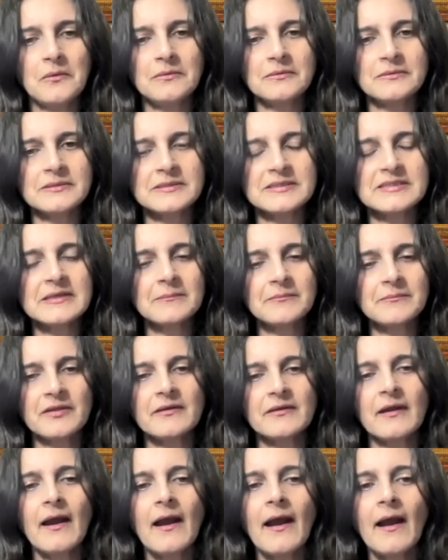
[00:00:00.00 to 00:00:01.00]

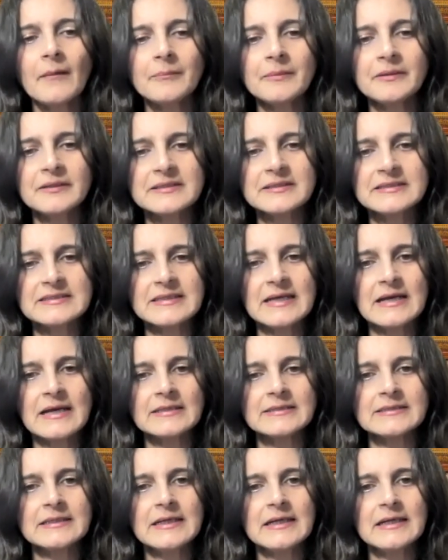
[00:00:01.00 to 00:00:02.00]
something happens
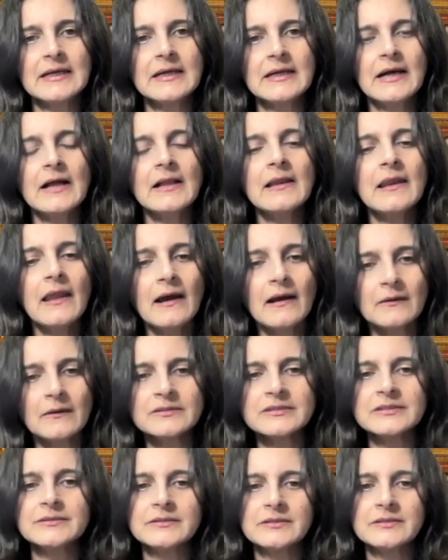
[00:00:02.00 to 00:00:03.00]
that
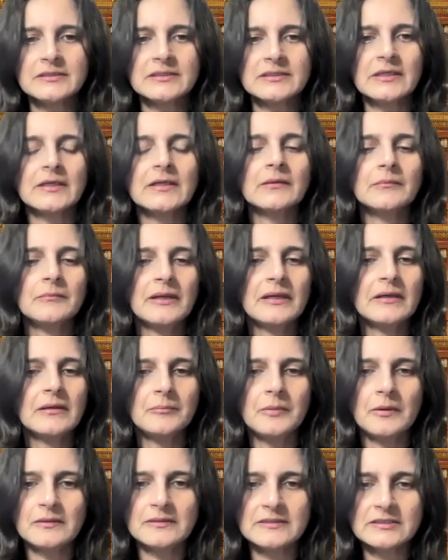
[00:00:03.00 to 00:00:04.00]
allows you to make a
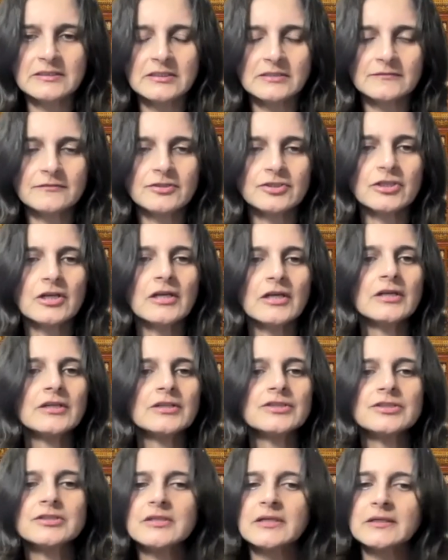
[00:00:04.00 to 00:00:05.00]
positive
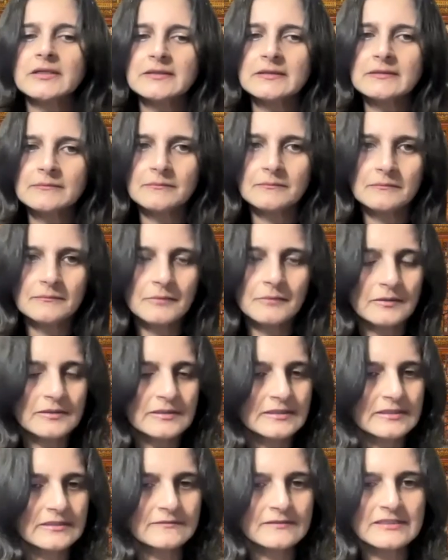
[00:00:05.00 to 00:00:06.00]
change, take a
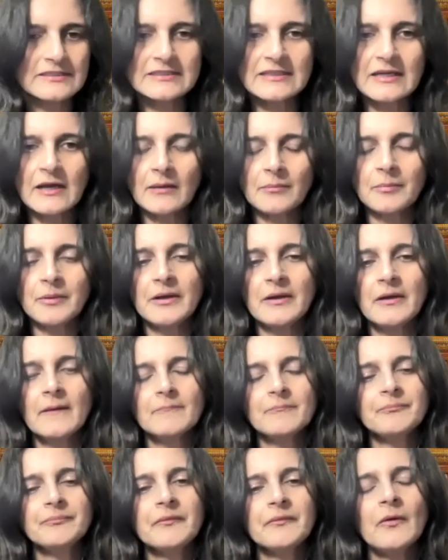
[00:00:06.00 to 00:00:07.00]
positive step.
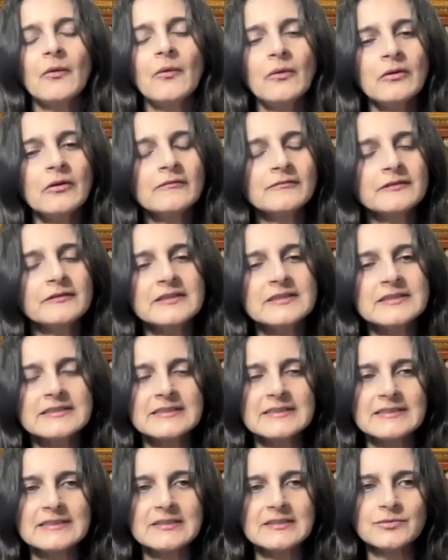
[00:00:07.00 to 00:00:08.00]
All of this
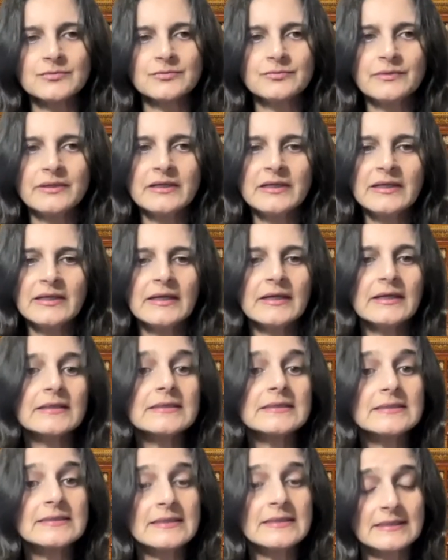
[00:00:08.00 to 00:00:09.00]
is really in
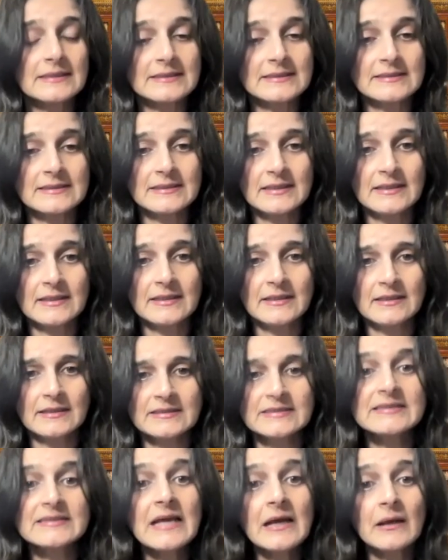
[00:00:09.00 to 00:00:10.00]
6
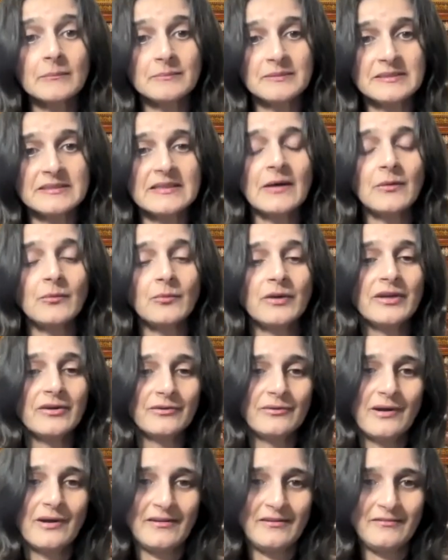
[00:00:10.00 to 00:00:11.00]
steps that we
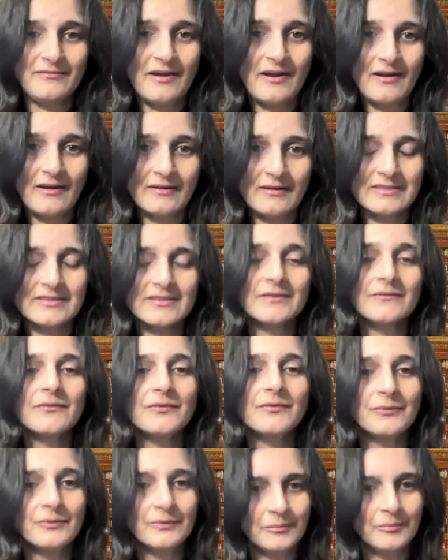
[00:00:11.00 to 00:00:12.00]
arrive at
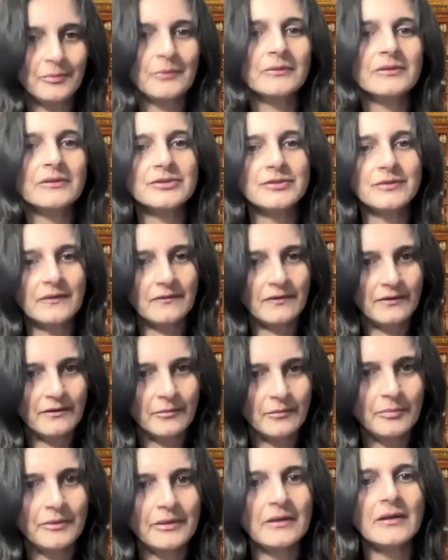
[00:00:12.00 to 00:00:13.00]
through the poetry
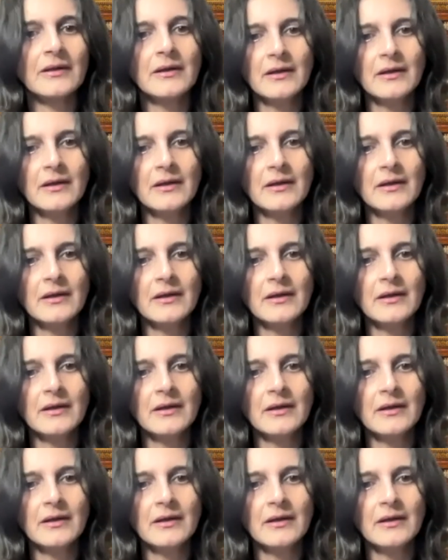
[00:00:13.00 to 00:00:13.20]
therapy